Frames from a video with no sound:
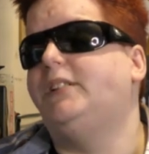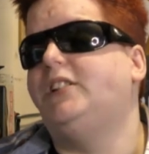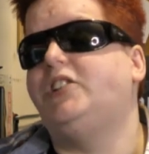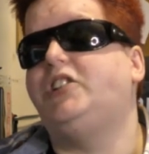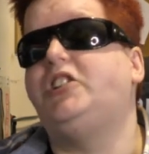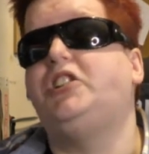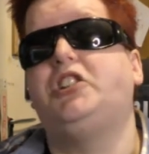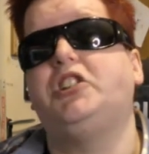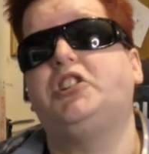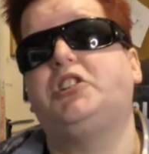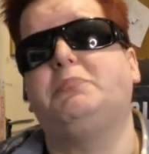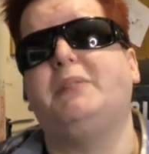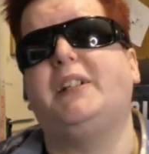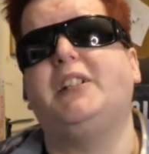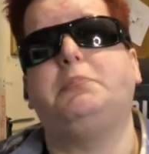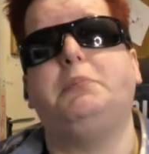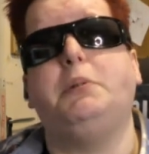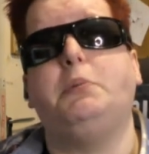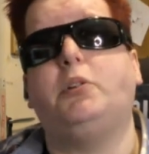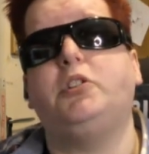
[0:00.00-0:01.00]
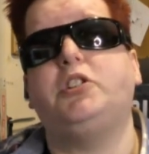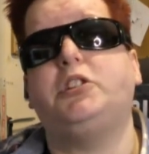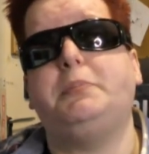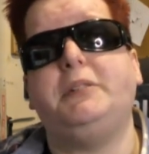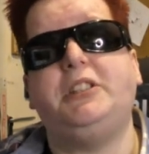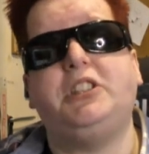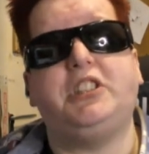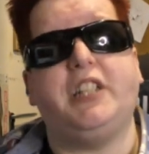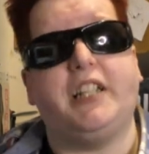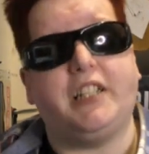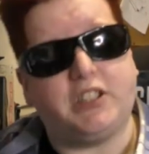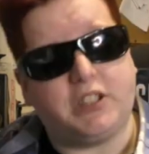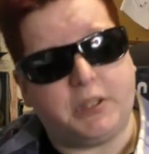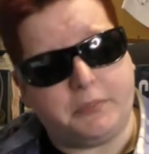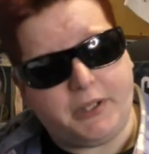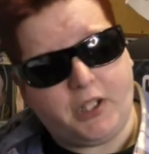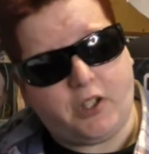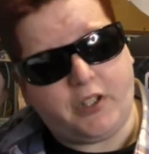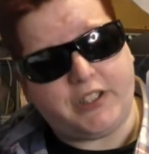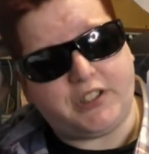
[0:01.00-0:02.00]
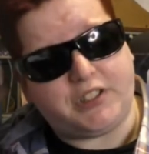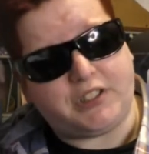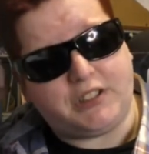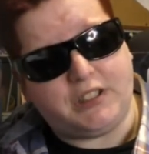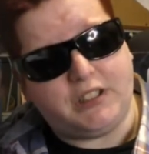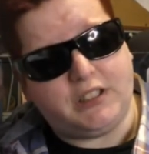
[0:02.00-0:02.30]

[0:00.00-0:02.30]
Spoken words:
just makes me want to be sick, to be honest.